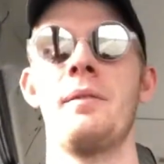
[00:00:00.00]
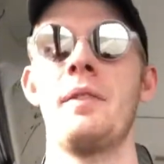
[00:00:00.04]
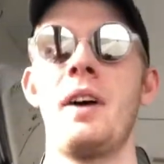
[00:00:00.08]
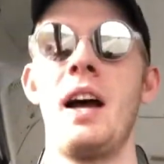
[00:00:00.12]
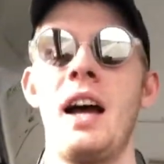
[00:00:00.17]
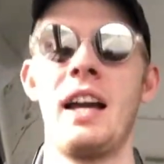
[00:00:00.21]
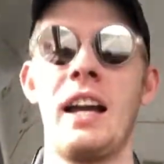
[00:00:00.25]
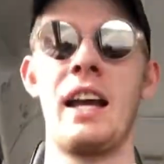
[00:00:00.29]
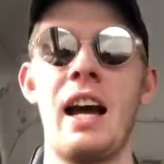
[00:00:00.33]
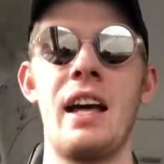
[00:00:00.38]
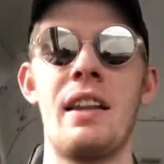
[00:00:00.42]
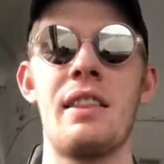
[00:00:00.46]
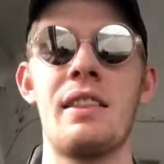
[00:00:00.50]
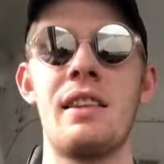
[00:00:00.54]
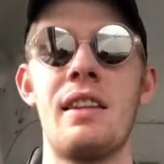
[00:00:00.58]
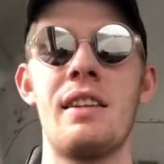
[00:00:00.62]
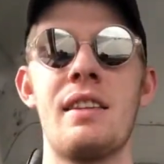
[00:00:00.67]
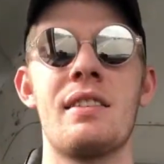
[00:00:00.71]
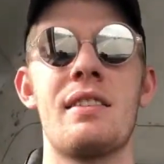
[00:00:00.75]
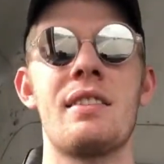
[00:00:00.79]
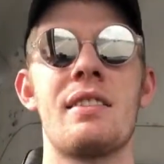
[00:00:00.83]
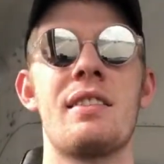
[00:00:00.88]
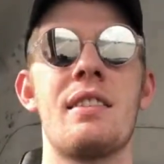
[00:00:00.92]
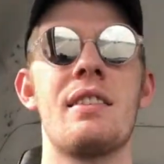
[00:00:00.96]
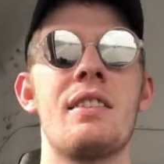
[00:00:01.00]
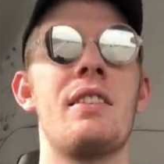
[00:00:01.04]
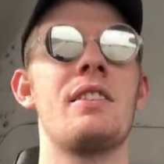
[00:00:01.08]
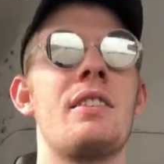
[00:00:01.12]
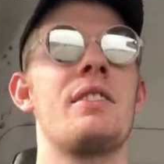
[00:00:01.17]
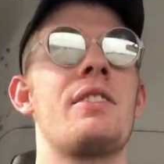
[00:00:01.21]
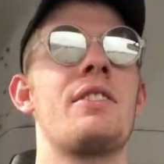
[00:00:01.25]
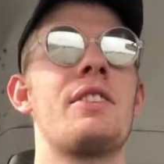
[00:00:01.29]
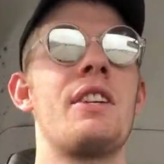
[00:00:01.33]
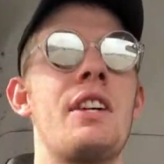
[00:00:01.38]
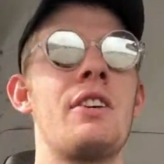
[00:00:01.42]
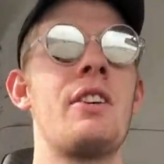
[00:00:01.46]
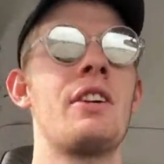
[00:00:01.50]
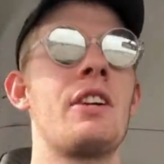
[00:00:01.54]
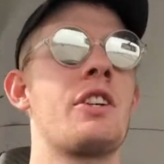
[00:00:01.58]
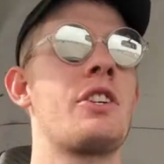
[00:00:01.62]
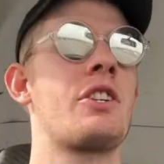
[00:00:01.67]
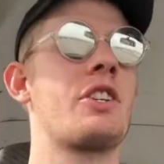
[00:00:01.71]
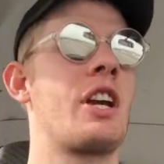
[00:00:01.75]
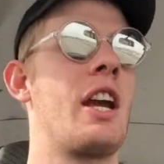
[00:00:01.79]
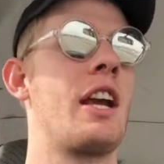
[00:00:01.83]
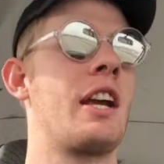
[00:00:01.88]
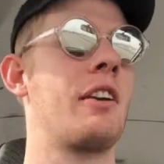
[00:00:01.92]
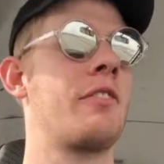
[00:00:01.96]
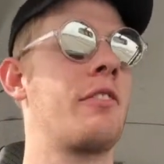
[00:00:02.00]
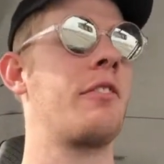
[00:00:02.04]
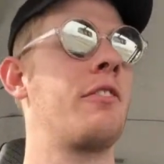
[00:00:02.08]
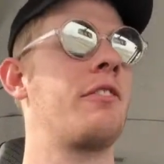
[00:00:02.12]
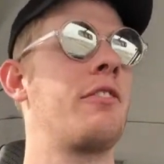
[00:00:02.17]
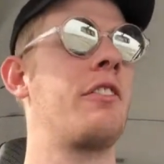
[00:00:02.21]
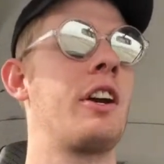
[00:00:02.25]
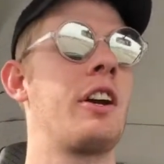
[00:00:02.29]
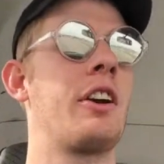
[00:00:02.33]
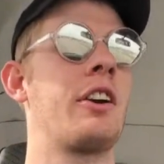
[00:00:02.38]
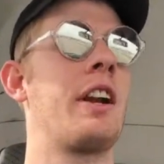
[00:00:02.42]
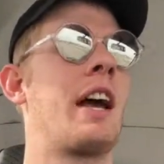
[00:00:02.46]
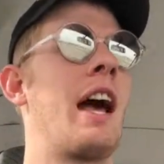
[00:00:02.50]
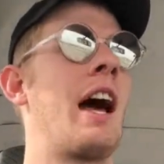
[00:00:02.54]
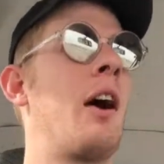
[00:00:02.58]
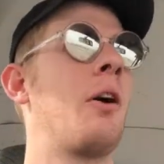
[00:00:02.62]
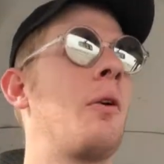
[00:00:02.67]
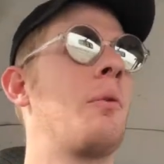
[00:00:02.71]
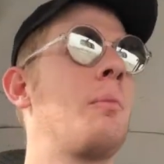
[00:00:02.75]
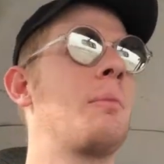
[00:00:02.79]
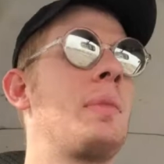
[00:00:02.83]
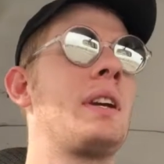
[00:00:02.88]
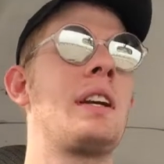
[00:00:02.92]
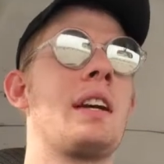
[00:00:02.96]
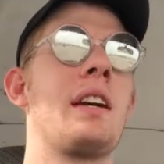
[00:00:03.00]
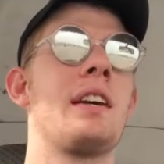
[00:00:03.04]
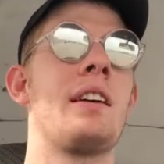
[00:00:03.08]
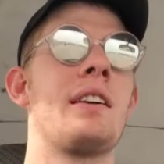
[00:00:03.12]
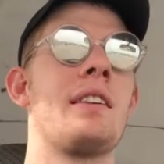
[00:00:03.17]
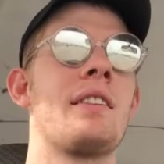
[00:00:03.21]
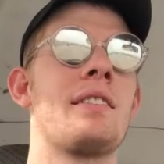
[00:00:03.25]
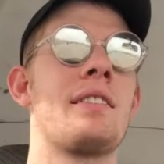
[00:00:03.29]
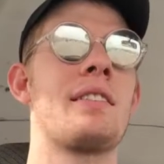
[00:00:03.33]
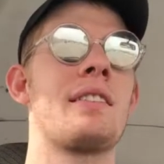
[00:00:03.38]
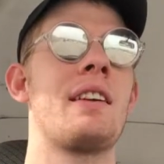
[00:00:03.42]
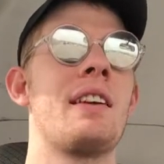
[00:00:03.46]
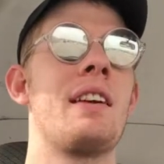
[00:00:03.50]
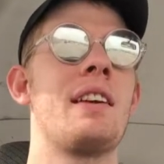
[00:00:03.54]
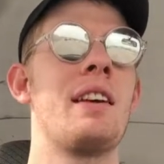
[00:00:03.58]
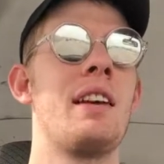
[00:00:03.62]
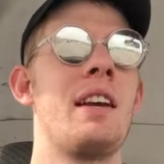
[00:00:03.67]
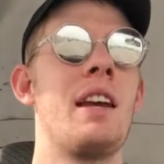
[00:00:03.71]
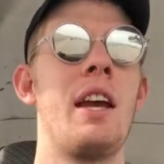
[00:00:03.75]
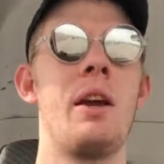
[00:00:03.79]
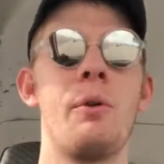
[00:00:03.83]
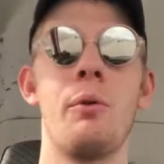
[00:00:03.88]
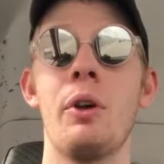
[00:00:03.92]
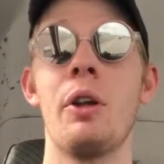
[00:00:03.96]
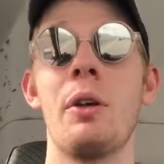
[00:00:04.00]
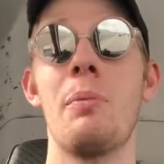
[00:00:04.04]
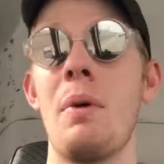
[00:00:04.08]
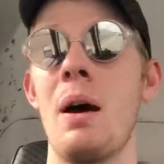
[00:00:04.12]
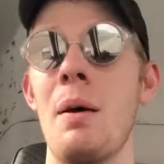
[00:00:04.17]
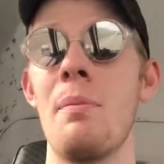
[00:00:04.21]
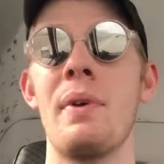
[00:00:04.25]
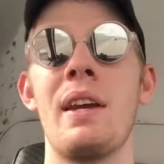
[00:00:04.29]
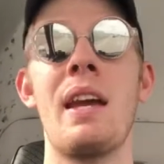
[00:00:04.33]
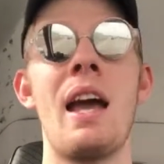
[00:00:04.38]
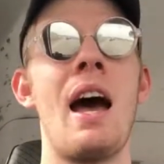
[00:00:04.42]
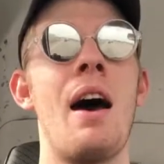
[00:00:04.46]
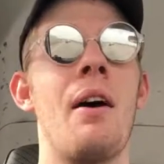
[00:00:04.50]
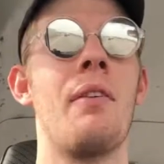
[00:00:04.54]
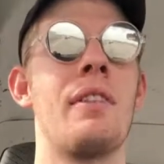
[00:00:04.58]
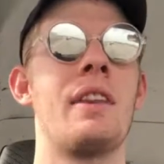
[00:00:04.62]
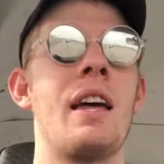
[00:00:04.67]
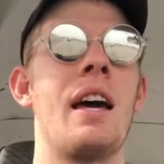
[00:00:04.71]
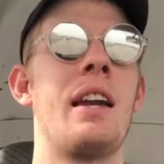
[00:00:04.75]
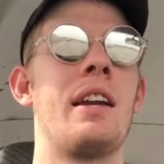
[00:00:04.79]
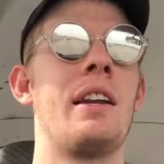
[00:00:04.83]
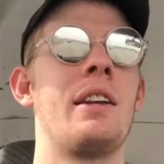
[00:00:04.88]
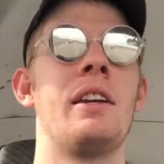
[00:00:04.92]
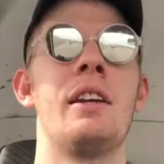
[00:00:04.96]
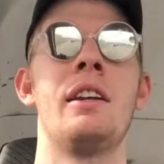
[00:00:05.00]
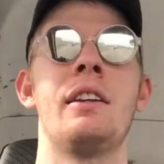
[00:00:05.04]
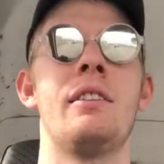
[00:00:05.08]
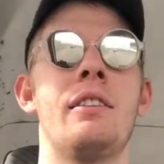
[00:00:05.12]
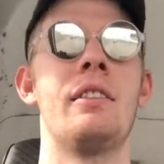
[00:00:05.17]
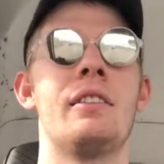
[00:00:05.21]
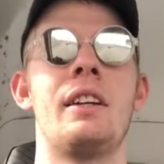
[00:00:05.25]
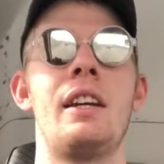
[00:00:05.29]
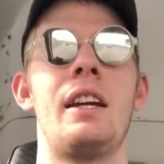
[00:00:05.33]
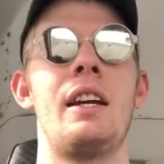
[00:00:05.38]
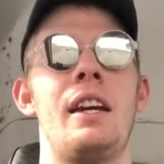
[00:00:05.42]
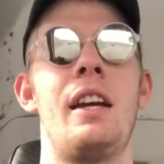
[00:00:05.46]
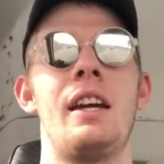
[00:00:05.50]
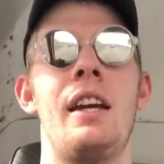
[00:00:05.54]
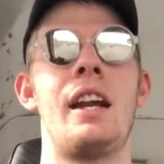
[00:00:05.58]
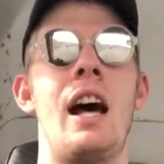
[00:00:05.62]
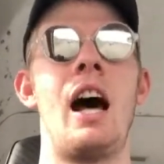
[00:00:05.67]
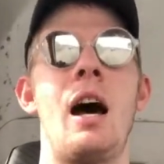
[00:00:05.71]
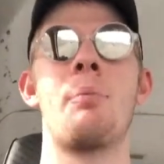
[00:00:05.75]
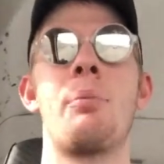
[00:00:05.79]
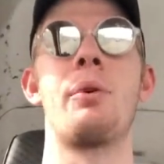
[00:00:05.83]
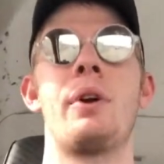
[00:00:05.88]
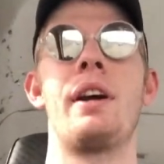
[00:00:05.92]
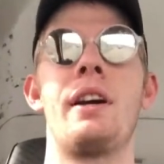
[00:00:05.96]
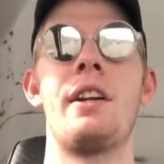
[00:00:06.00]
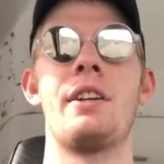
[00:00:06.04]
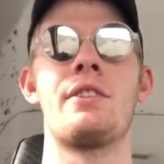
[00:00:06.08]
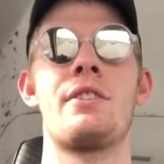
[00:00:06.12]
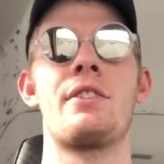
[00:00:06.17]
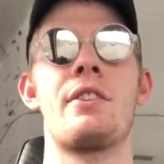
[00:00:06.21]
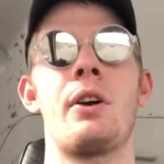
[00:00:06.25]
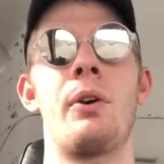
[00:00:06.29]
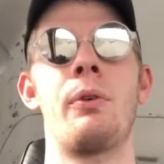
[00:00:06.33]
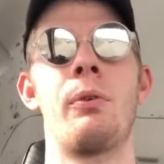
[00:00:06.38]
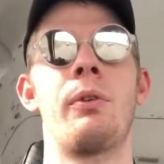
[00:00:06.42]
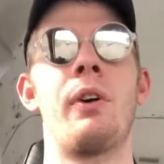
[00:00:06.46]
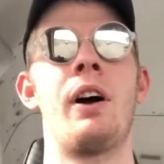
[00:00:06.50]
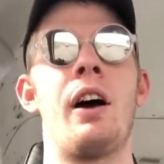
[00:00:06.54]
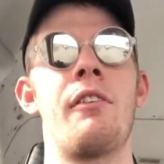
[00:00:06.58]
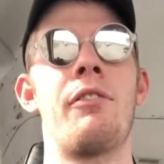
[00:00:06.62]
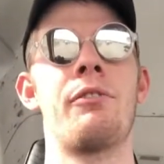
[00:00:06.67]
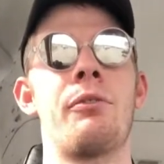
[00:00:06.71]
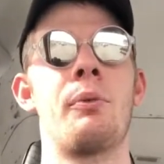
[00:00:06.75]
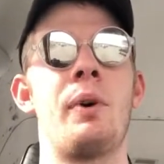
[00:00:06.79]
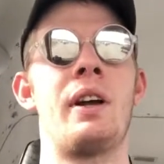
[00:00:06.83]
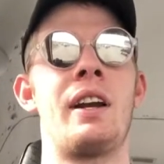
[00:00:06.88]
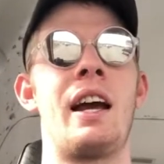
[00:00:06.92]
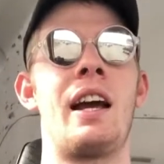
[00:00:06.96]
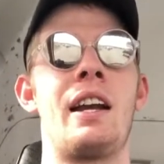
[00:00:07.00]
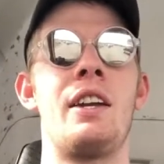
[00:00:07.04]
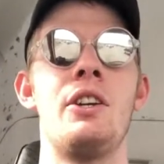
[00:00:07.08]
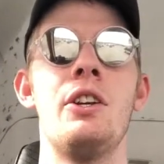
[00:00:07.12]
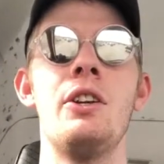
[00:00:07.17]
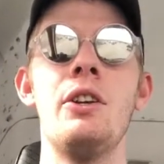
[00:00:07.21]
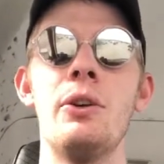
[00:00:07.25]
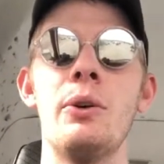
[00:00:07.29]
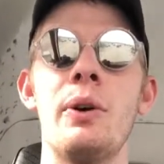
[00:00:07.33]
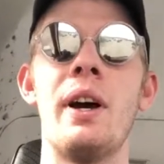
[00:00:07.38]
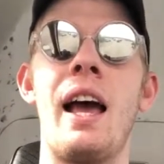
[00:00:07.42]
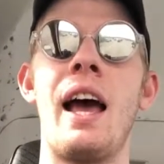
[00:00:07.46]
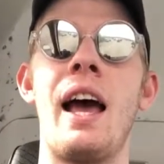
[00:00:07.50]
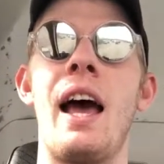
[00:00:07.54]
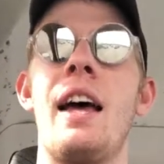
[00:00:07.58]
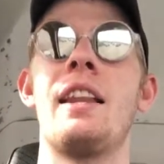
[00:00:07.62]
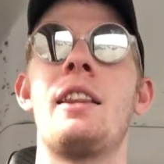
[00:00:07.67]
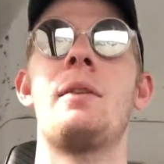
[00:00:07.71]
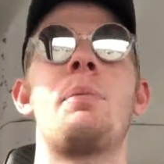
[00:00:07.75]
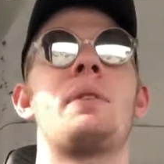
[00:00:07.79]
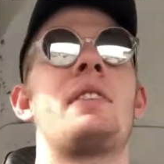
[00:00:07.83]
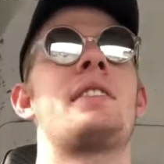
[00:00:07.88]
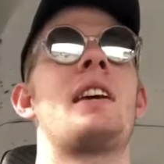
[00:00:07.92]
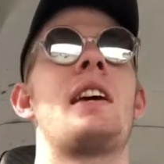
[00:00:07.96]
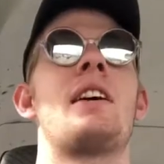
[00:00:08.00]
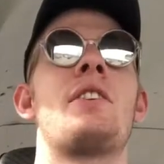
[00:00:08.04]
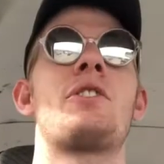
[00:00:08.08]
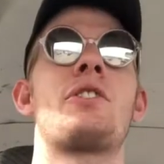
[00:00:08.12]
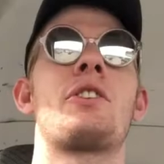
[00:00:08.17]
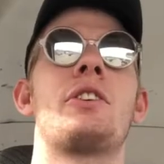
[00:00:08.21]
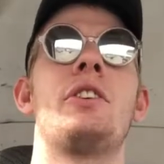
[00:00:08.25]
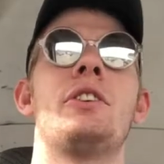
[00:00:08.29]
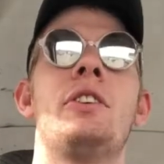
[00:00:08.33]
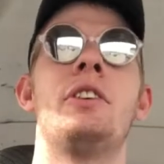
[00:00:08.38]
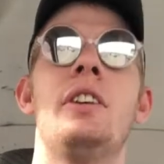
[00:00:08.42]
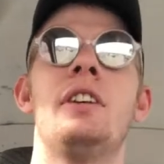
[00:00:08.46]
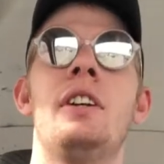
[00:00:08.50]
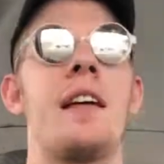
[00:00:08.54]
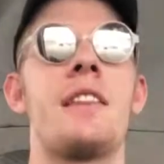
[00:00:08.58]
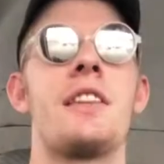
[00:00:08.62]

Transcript: I got this steering shake figured out, because it really bummed me out that it operated so rough when I knew it had the potential.